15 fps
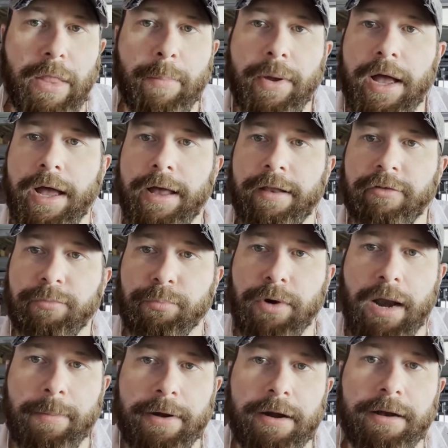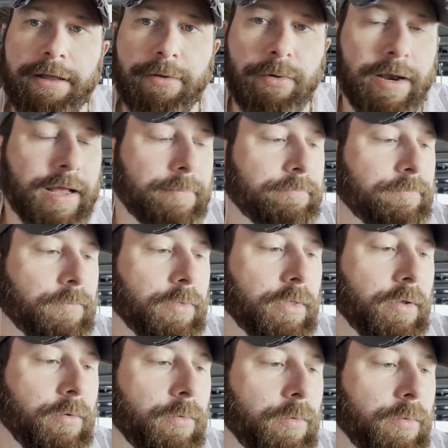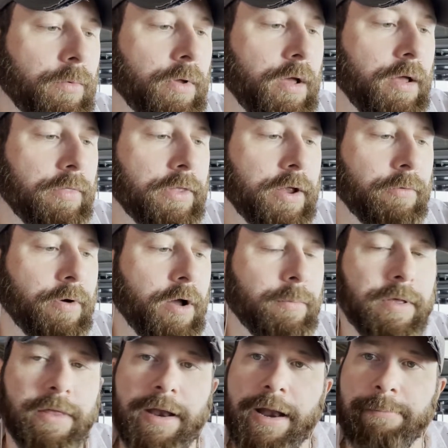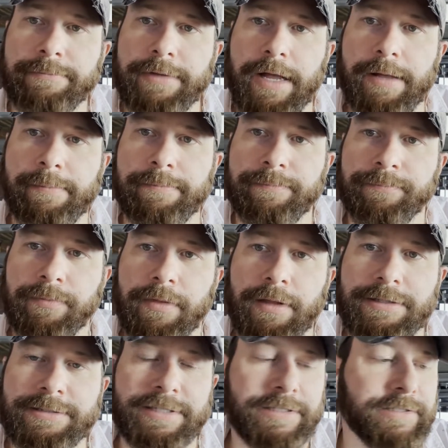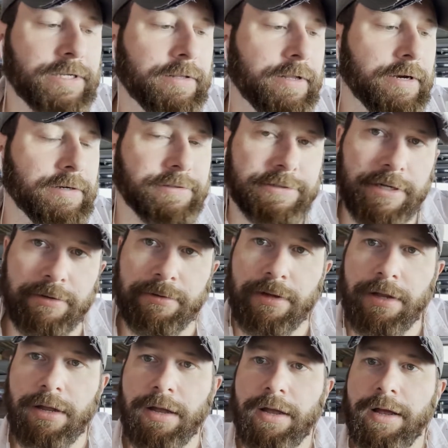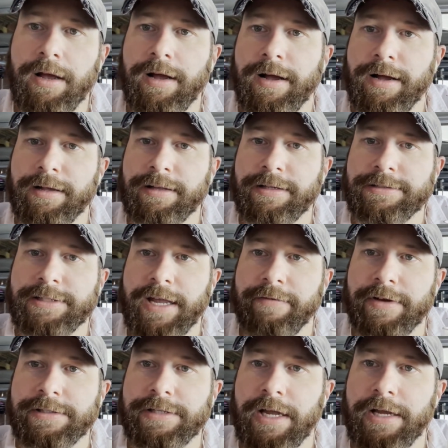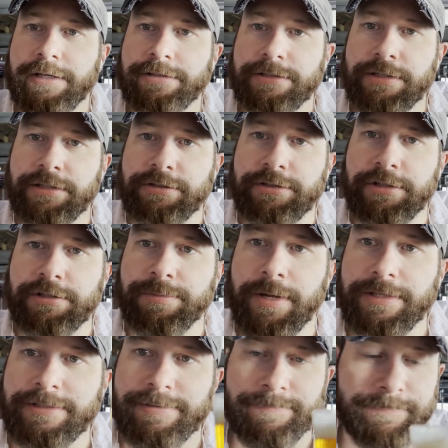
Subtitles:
pine is primarily what the aroma that I'm sensing there. So let's give it a taste. Cheers, mates.